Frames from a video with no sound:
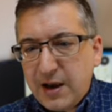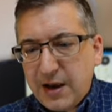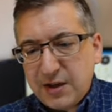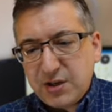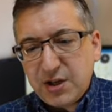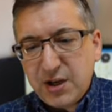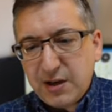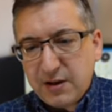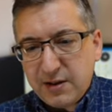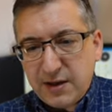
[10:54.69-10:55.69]
energy
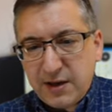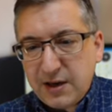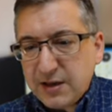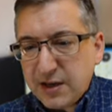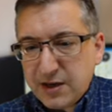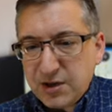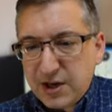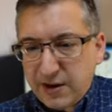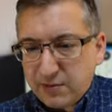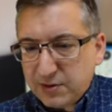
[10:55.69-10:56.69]
in and the heat energy
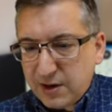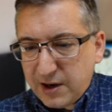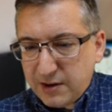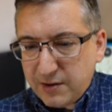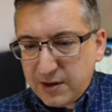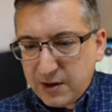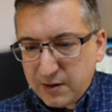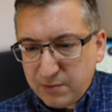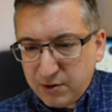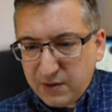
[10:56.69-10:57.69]
out, like on
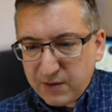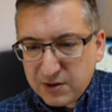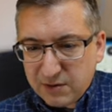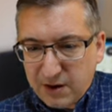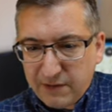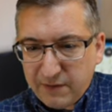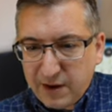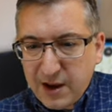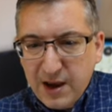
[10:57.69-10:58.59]
the previous graph.